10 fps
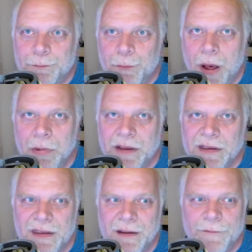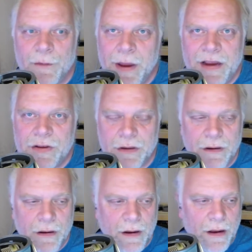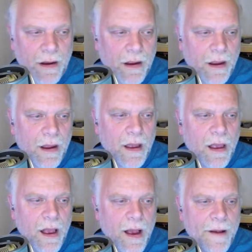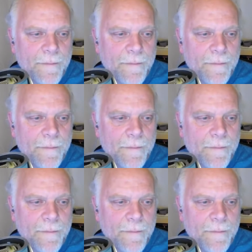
public information. I